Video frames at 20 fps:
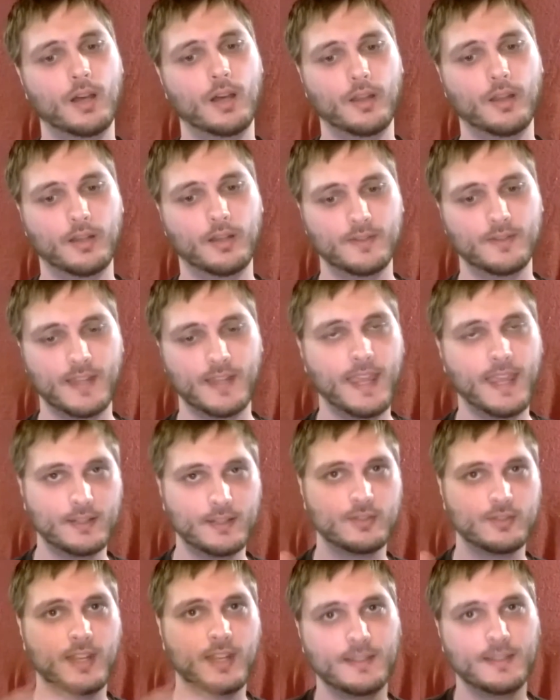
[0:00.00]
Because they can't
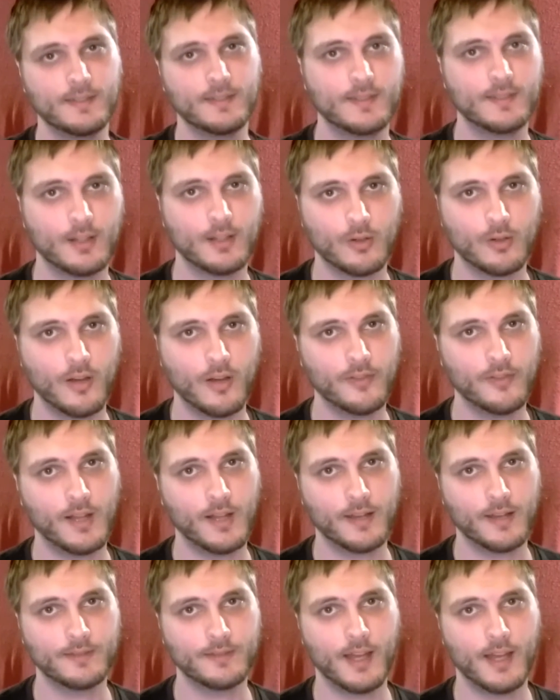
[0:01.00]
just take the sticker off a
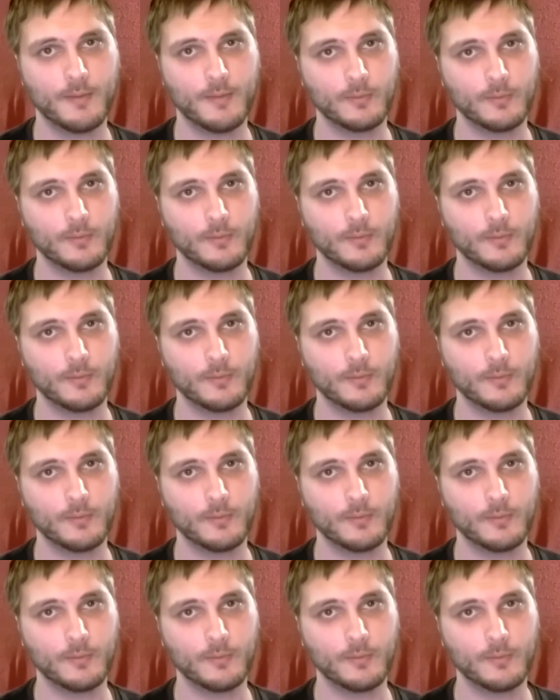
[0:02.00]
lot of the times.